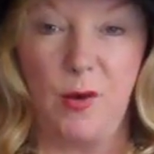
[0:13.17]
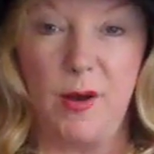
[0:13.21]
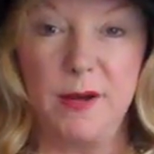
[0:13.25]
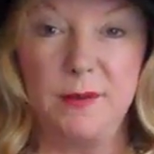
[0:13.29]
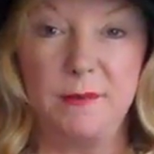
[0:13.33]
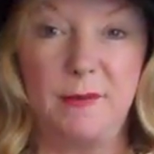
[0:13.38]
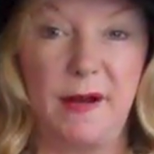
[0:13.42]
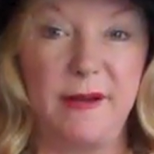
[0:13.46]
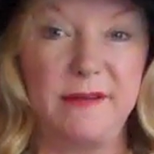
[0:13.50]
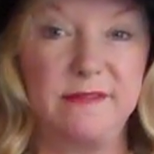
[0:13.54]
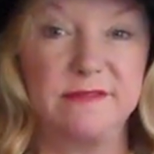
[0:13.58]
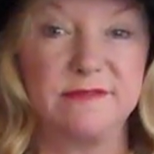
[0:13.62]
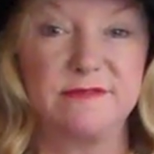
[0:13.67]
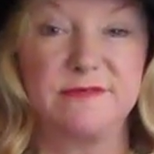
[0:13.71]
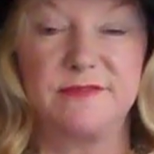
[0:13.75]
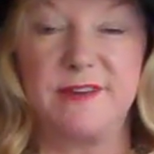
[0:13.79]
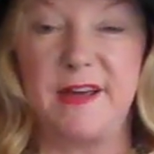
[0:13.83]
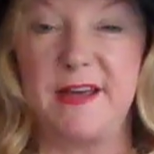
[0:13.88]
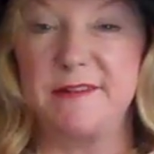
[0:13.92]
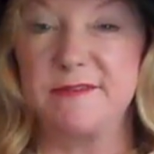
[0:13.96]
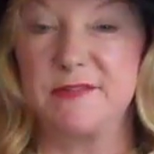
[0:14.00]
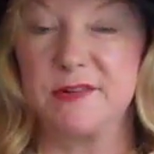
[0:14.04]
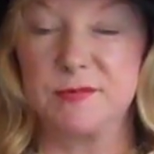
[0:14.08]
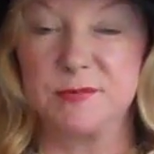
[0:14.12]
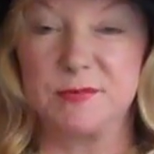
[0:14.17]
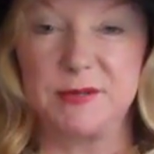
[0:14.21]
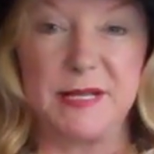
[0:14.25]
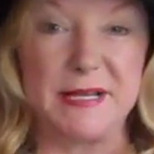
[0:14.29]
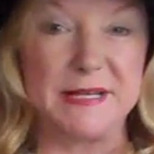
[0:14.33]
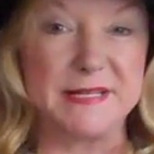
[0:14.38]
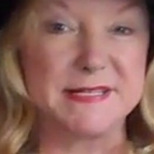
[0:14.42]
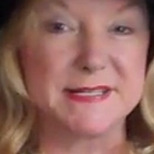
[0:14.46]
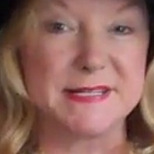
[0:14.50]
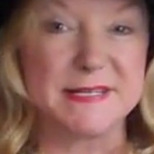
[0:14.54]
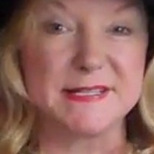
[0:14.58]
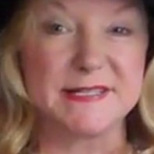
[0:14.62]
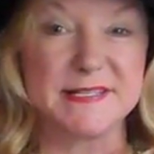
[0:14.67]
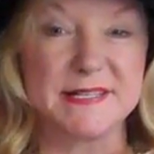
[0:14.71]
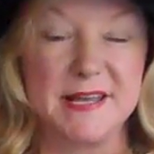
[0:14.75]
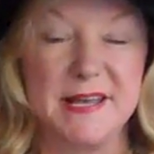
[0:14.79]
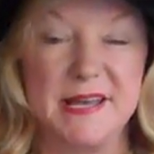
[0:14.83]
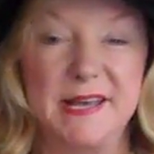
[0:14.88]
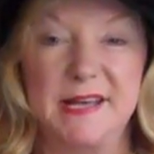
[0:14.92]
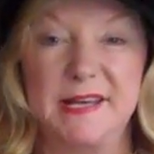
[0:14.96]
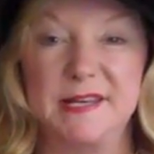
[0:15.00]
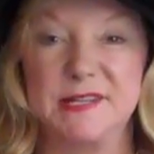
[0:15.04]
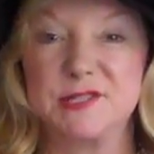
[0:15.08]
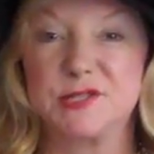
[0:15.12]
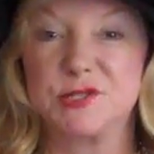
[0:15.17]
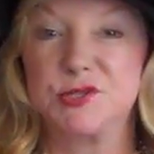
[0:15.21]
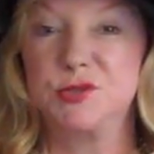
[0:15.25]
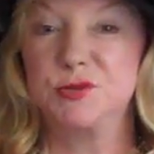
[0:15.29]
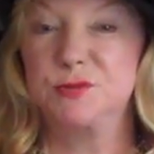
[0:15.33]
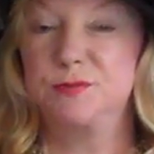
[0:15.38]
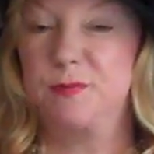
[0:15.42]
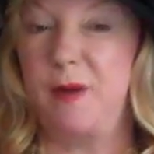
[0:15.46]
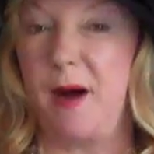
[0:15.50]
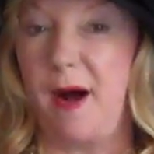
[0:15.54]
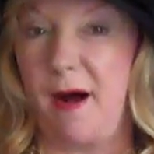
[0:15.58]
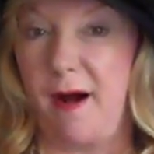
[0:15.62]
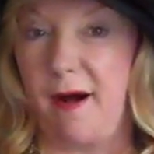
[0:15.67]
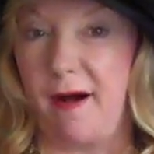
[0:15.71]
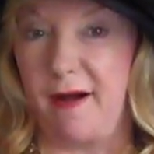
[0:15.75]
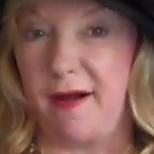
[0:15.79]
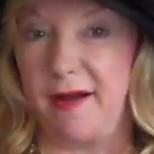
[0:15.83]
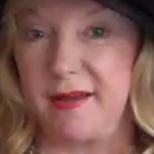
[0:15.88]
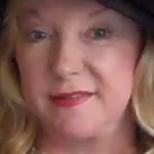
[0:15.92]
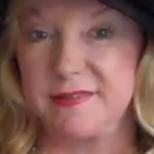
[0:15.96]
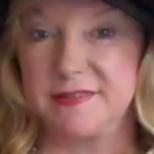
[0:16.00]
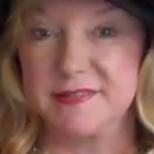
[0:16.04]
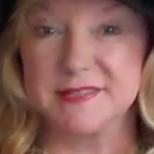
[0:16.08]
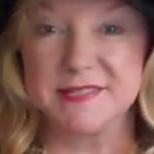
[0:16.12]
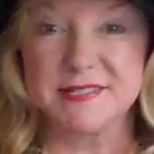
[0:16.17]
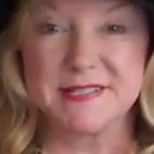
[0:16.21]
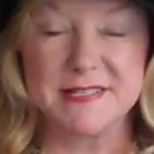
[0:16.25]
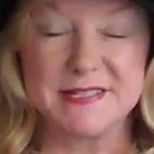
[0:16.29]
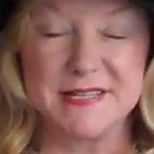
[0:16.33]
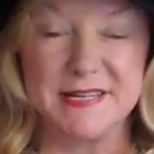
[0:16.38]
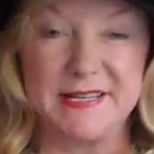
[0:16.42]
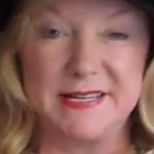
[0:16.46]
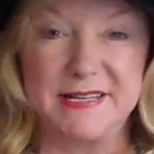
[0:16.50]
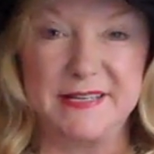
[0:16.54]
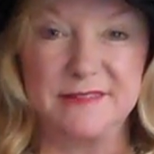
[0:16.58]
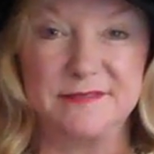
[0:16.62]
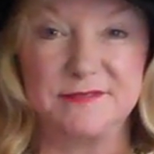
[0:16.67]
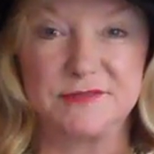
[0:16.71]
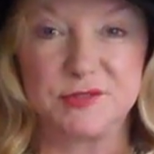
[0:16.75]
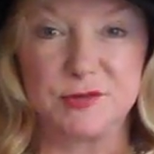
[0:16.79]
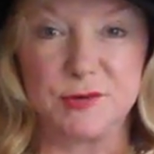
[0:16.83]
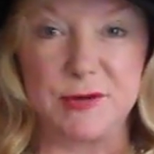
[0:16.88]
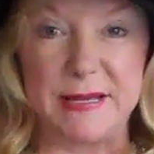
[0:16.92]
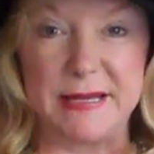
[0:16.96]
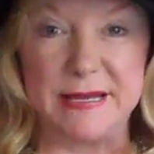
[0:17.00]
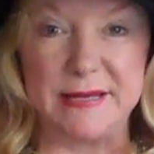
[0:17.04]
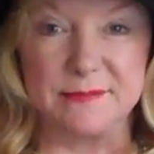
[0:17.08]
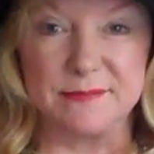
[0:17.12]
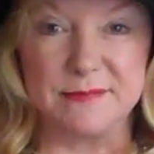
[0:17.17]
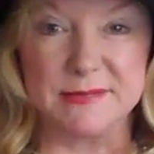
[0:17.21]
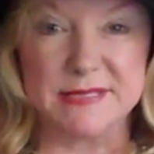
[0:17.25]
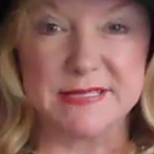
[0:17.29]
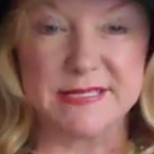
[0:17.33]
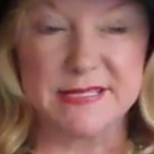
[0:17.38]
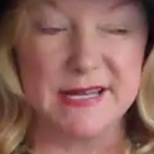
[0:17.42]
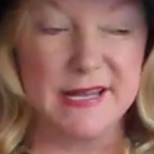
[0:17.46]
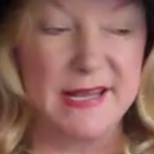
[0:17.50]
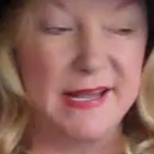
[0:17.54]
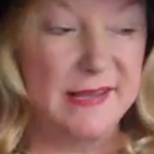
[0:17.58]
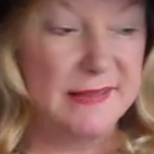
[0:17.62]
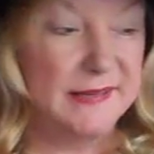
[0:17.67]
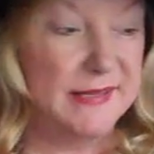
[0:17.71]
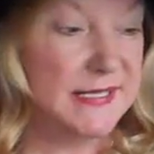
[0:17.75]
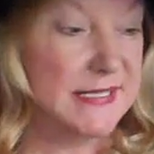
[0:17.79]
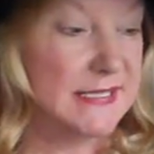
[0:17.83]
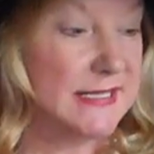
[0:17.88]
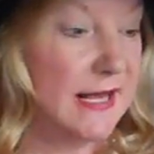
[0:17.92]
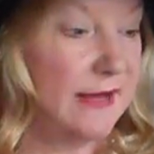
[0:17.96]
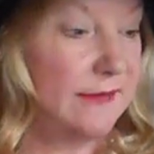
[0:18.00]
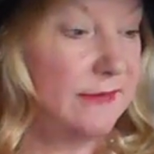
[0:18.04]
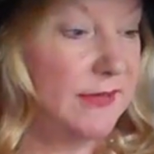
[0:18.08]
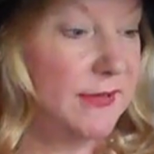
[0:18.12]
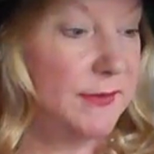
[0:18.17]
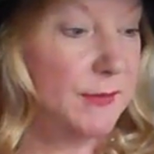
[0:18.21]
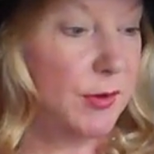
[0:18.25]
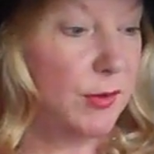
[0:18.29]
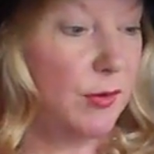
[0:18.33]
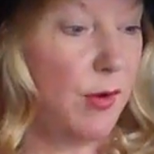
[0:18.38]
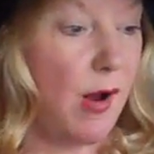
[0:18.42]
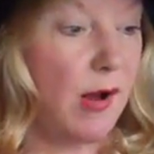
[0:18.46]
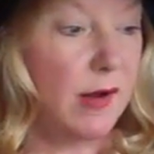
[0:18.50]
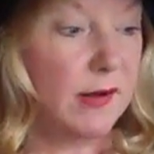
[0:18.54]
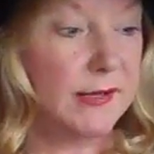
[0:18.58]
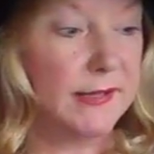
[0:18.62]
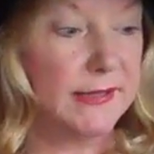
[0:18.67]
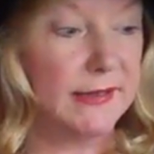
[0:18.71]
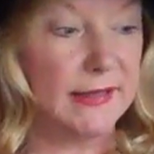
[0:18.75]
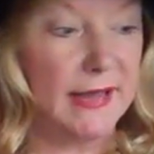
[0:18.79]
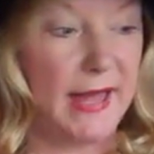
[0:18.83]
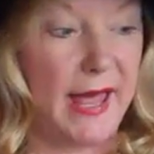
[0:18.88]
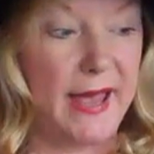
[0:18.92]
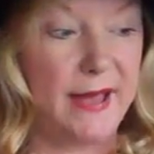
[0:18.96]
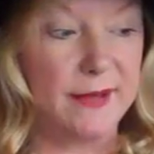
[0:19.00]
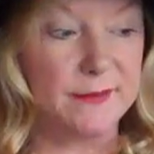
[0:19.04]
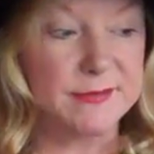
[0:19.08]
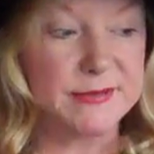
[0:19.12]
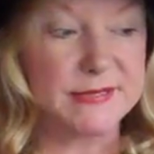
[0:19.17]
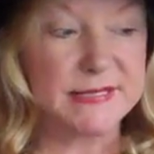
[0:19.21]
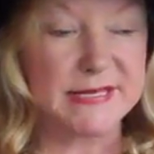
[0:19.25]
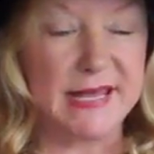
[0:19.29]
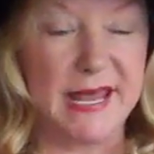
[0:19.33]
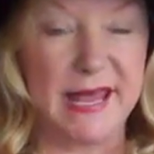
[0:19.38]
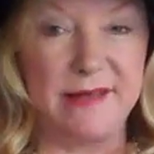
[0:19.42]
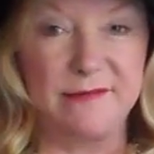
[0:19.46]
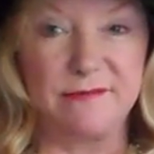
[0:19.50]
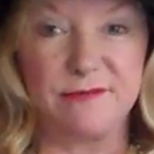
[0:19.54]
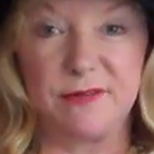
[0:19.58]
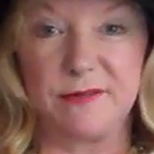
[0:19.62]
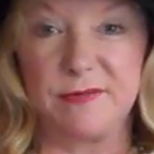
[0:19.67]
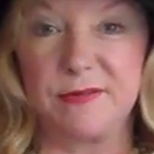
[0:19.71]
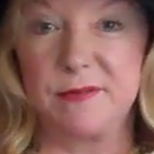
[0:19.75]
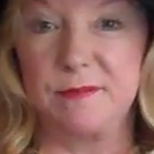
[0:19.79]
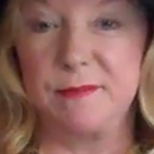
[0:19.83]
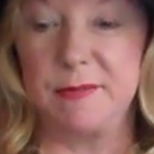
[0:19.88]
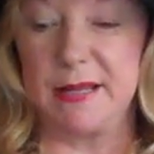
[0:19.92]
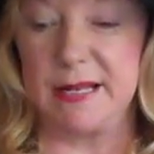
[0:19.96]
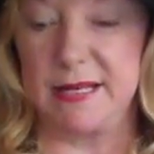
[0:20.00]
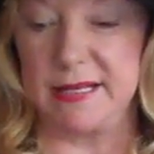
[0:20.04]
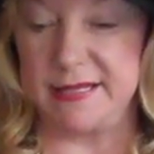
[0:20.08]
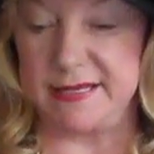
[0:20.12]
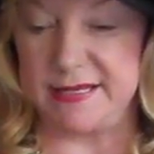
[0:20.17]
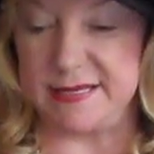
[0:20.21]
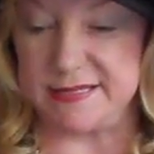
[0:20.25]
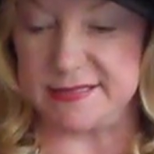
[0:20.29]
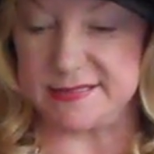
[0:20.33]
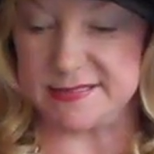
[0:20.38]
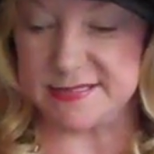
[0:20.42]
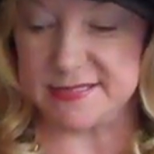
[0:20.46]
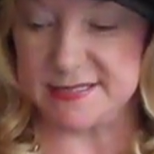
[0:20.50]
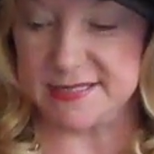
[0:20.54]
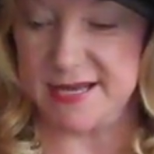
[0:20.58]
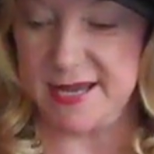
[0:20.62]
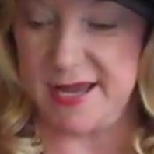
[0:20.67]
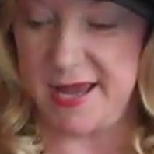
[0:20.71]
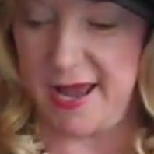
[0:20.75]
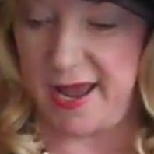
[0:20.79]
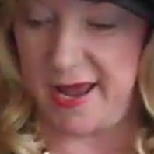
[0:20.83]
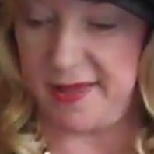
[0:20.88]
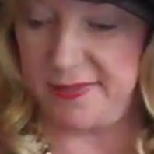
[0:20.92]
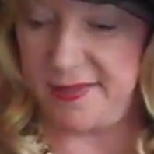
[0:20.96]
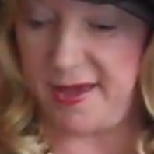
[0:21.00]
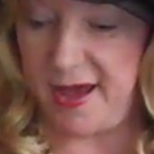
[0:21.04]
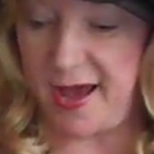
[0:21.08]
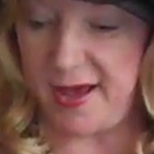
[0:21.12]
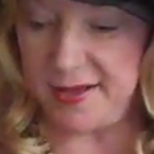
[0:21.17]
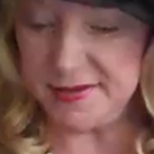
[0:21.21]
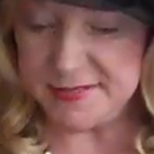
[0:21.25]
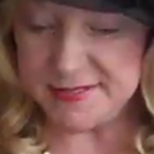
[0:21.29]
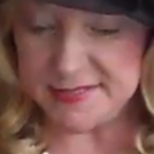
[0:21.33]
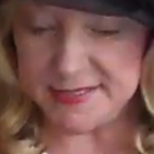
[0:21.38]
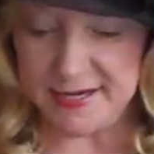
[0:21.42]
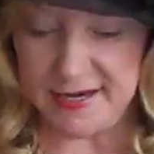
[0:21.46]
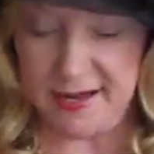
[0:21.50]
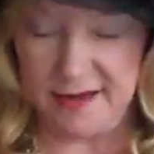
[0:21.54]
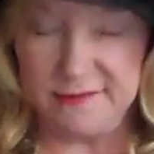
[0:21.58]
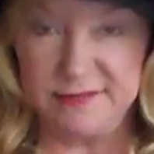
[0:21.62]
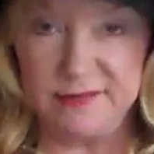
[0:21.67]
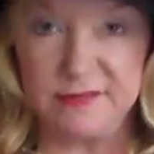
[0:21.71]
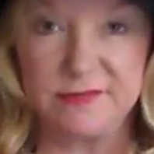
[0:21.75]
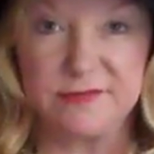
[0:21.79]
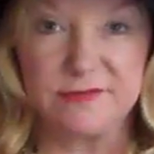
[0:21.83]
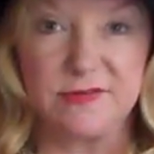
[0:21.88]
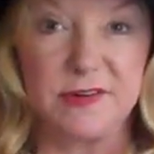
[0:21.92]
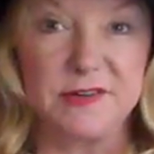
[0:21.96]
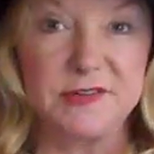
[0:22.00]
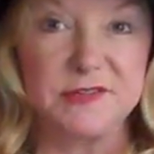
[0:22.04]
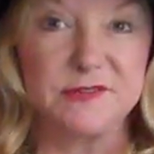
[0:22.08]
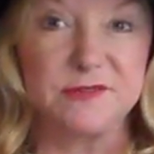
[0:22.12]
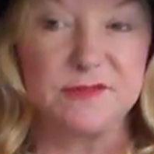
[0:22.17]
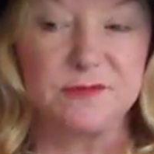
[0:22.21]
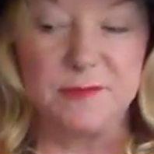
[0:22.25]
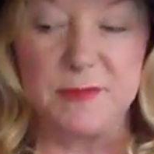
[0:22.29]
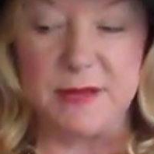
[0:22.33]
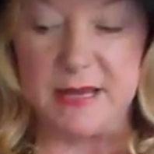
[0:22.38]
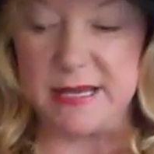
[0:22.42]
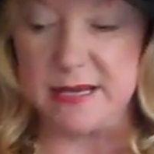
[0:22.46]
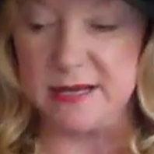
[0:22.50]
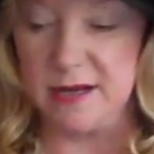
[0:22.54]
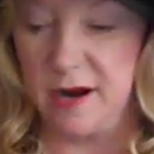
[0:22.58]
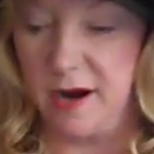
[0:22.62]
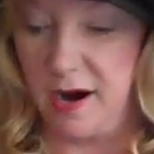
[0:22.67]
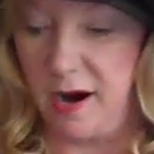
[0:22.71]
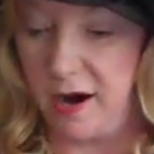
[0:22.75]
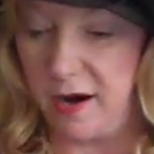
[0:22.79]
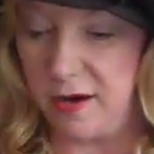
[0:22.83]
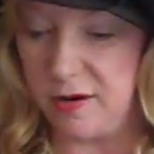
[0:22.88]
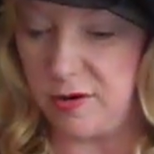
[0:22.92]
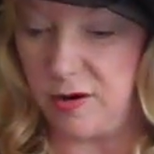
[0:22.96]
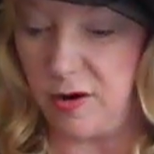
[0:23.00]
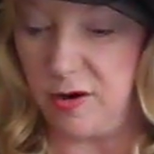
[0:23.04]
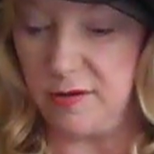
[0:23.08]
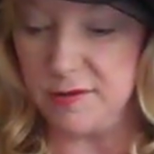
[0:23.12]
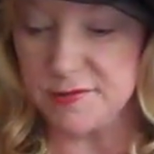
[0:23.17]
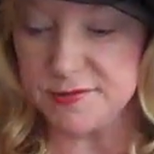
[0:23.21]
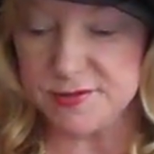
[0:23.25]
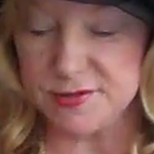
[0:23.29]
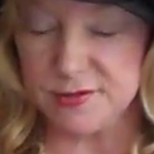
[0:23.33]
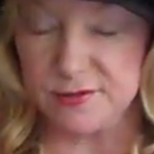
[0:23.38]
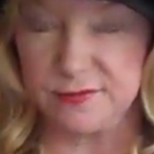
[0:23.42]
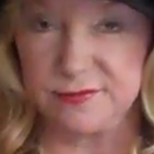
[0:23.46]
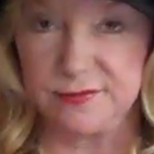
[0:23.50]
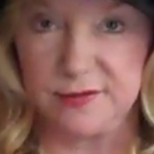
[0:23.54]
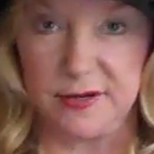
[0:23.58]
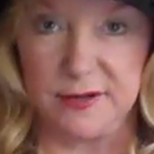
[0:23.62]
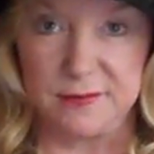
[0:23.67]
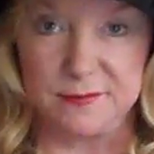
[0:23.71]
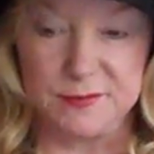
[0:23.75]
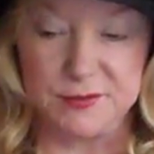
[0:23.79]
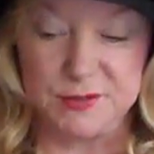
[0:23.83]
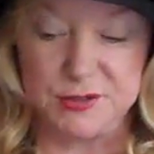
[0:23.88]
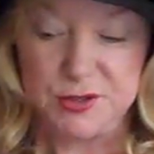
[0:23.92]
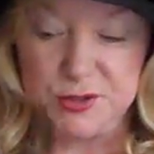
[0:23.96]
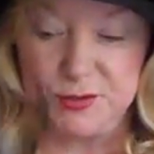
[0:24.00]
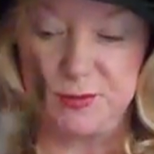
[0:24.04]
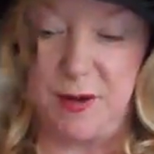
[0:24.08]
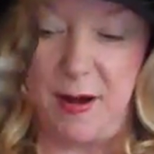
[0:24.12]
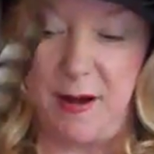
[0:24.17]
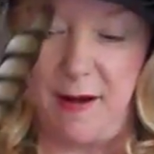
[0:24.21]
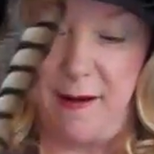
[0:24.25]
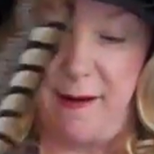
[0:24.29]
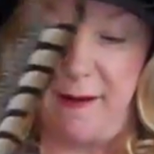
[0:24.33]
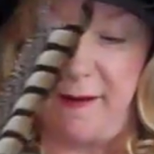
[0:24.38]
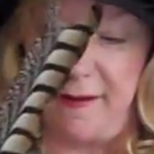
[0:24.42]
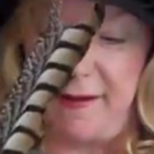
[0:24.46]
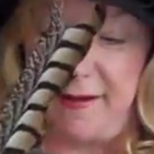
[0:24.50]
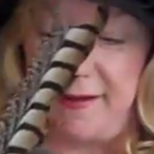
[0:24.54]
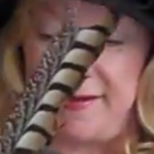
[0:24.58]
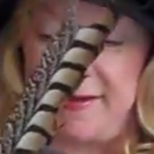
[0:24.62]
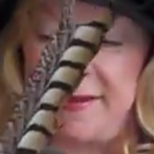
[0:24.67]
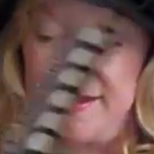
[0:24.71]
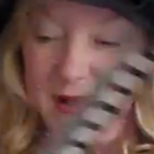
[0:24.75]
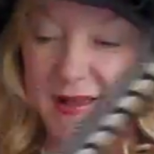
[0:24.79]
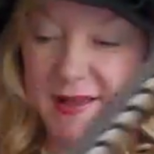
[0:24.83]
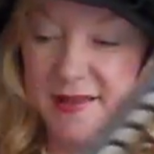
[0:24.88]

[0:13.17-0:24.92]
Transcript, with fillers: One of my favorite places is Dubai, the city of dreams. These lovely Moroccan lamps came from the Middle East, and the hats that I have in front of me are also from Dubai.